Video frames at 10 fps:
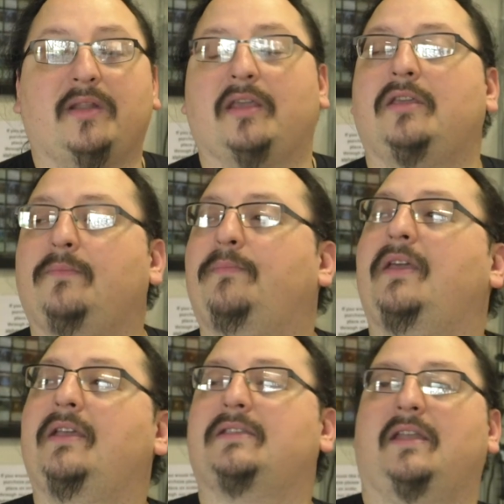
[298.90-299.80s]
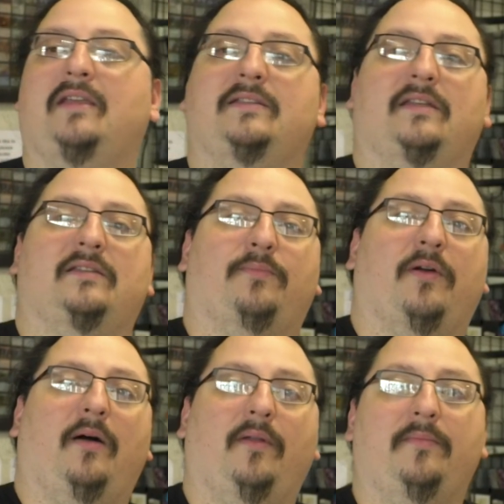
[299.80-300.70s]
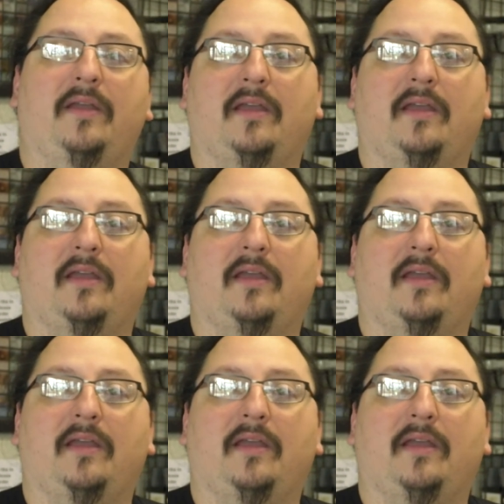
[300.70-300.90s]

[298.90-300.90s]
one of the biggest things that's a problem